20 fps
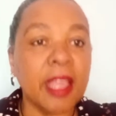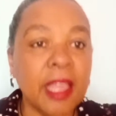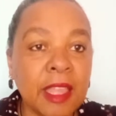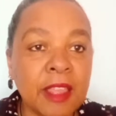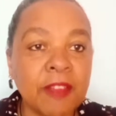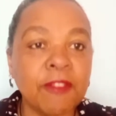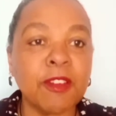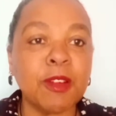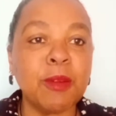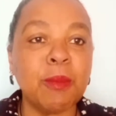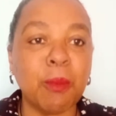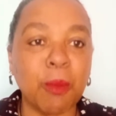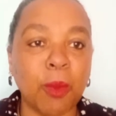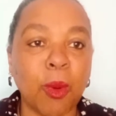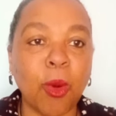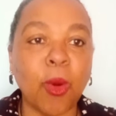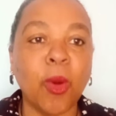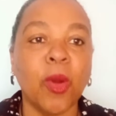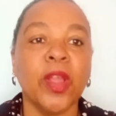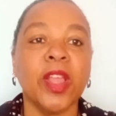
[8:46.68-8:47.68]
Even
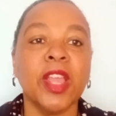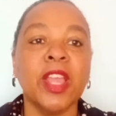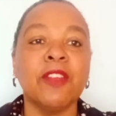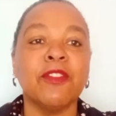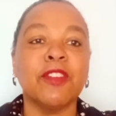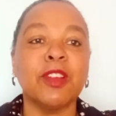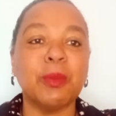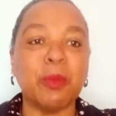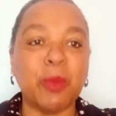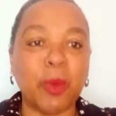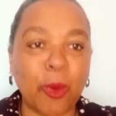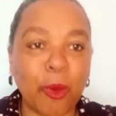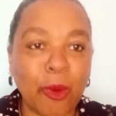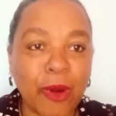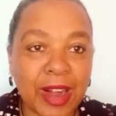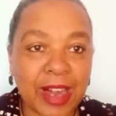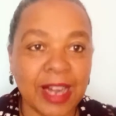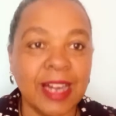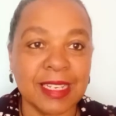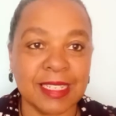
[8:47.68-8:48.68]
more, even
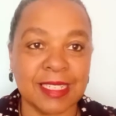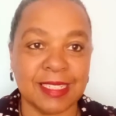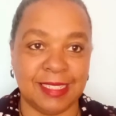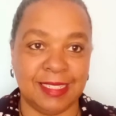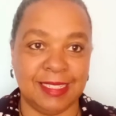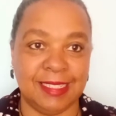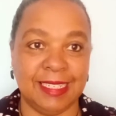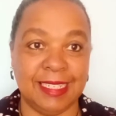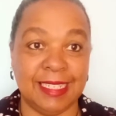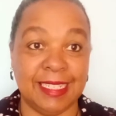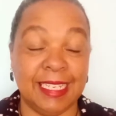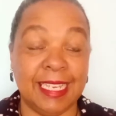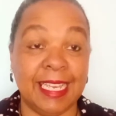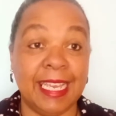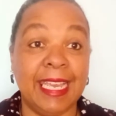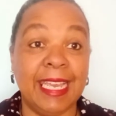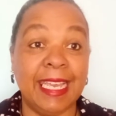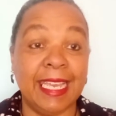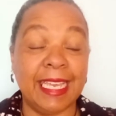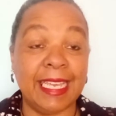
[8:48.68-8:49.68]
more earnestly.
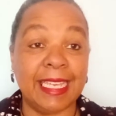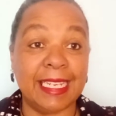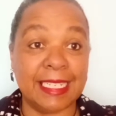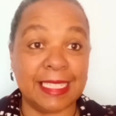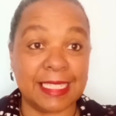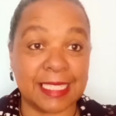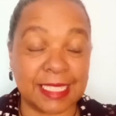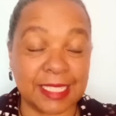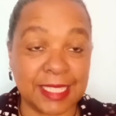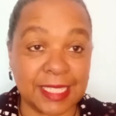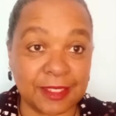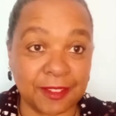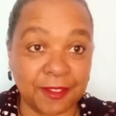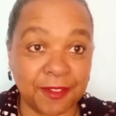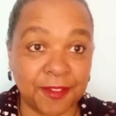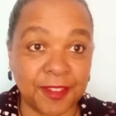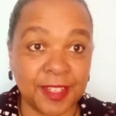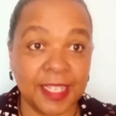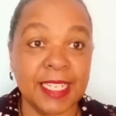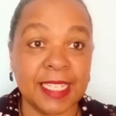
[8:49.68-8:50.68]
It is the
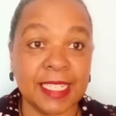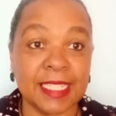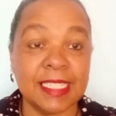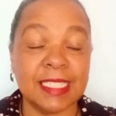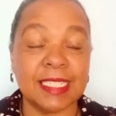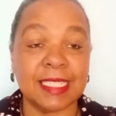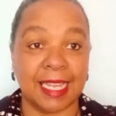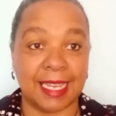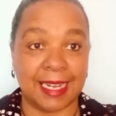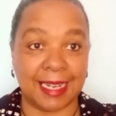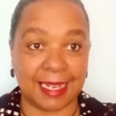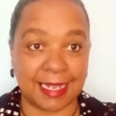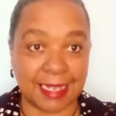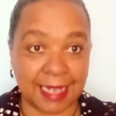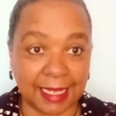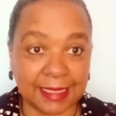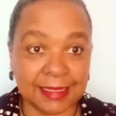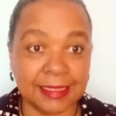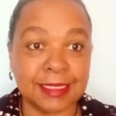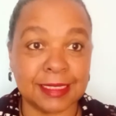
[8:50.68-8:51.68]
civilians'
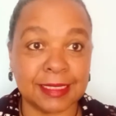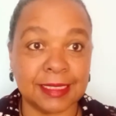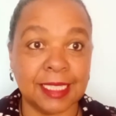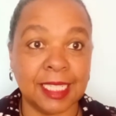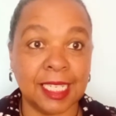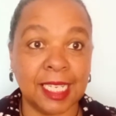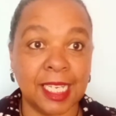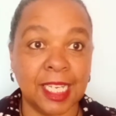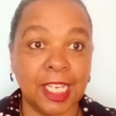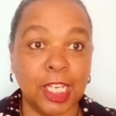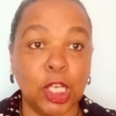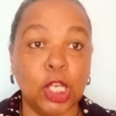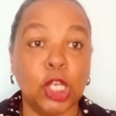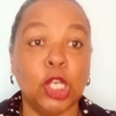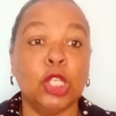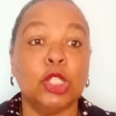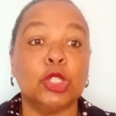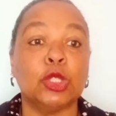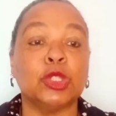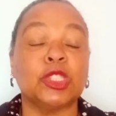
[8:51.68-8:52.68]
rights
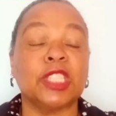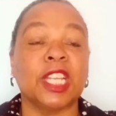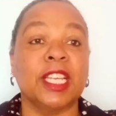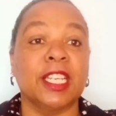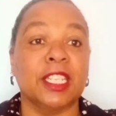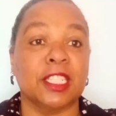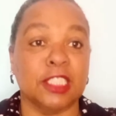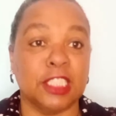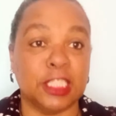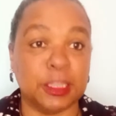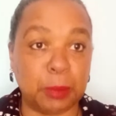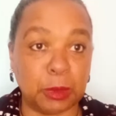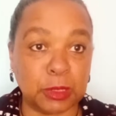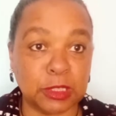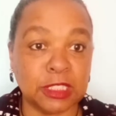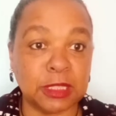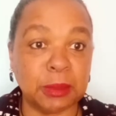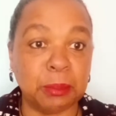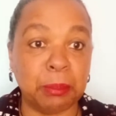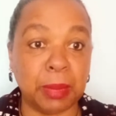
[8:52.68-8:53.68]
to take
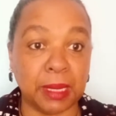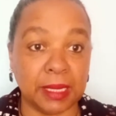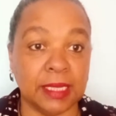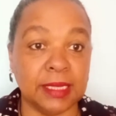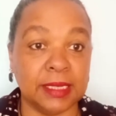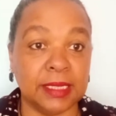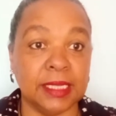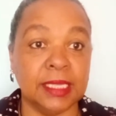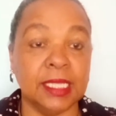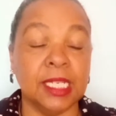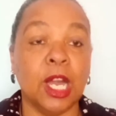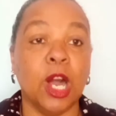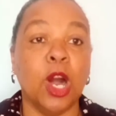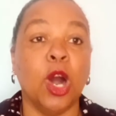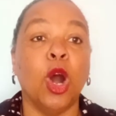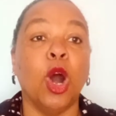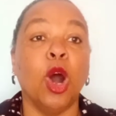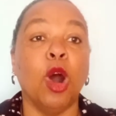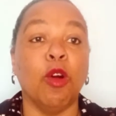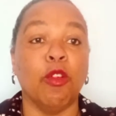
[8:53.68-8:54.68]
responsibility
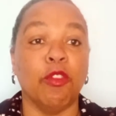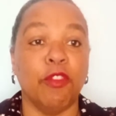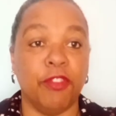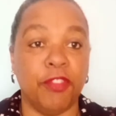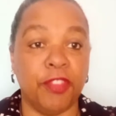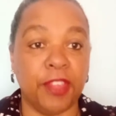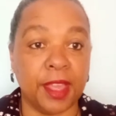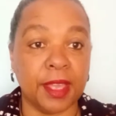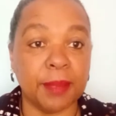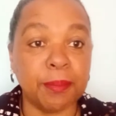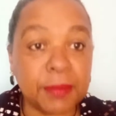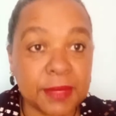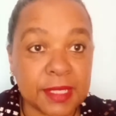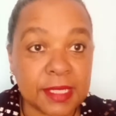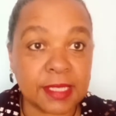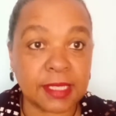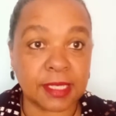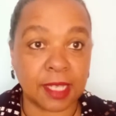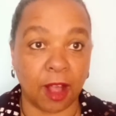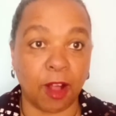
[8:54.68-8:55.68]
of
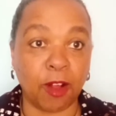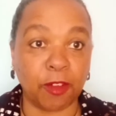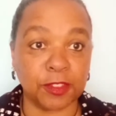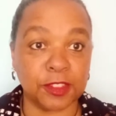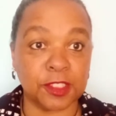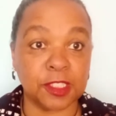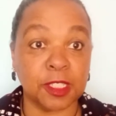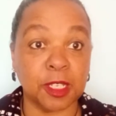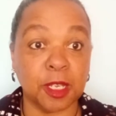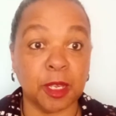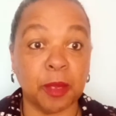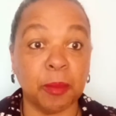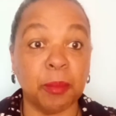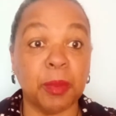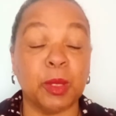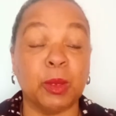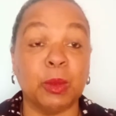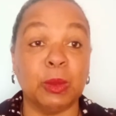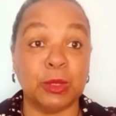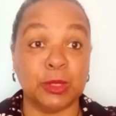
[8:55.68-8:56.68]
themselves,
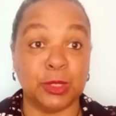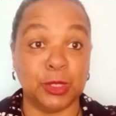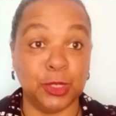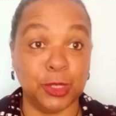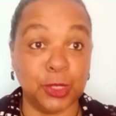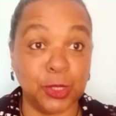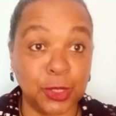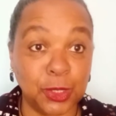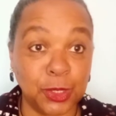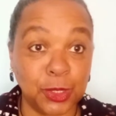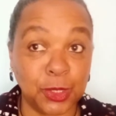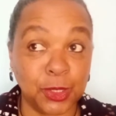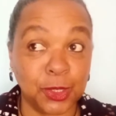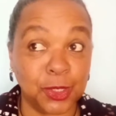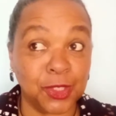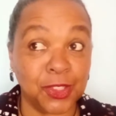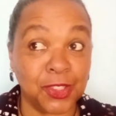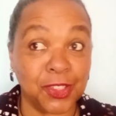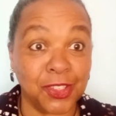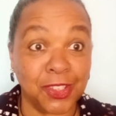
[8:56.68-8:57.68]
because
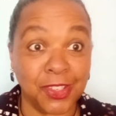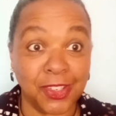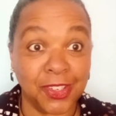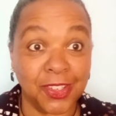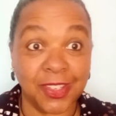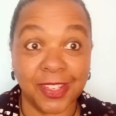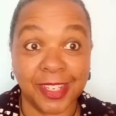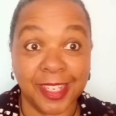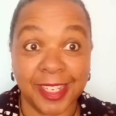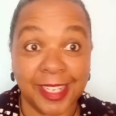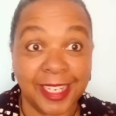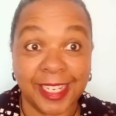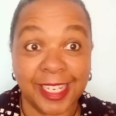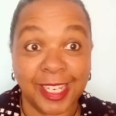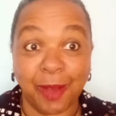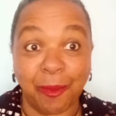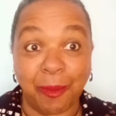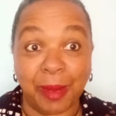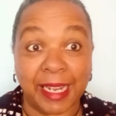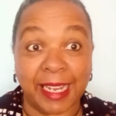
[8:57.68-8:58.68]

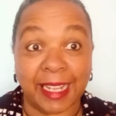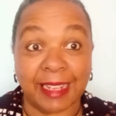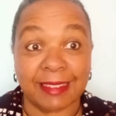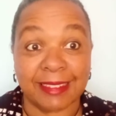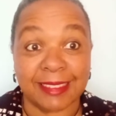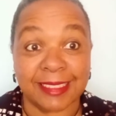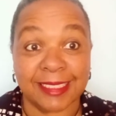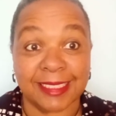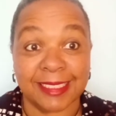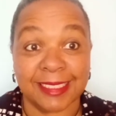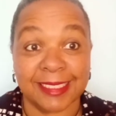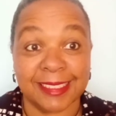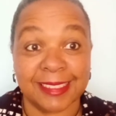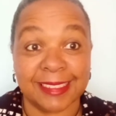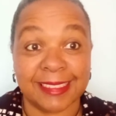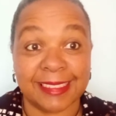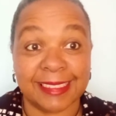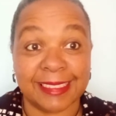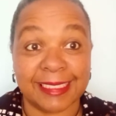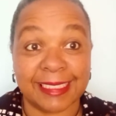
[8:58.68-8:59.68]
no one else
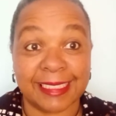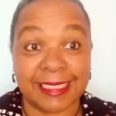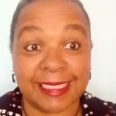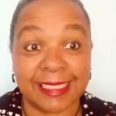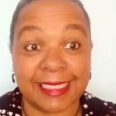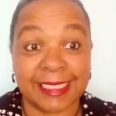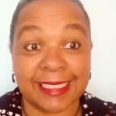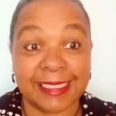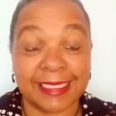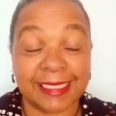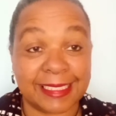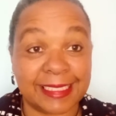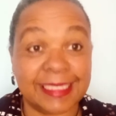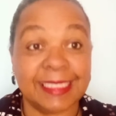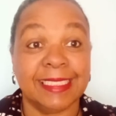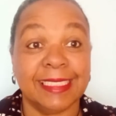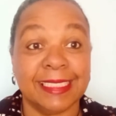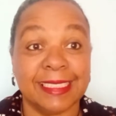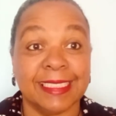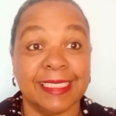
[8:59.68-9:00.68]

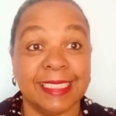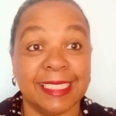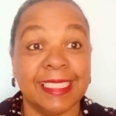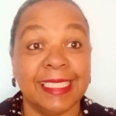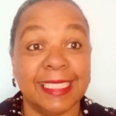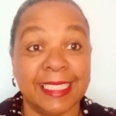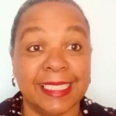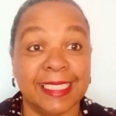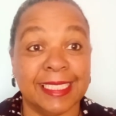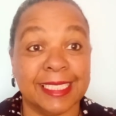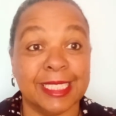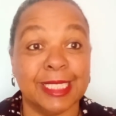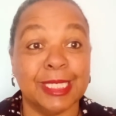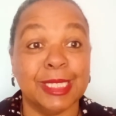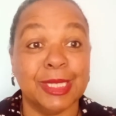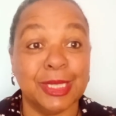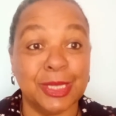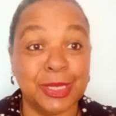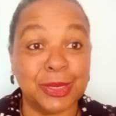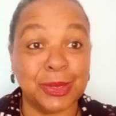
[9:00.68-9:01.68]
sees the need
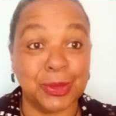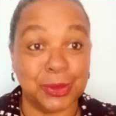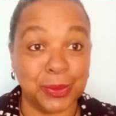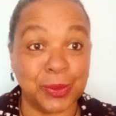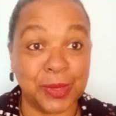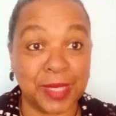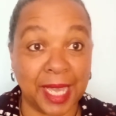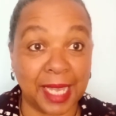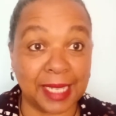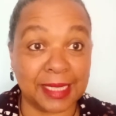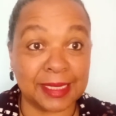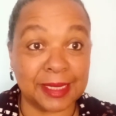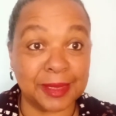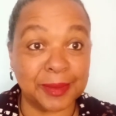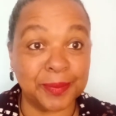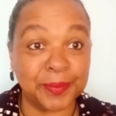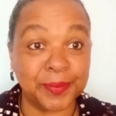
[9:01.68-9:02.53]
to do that.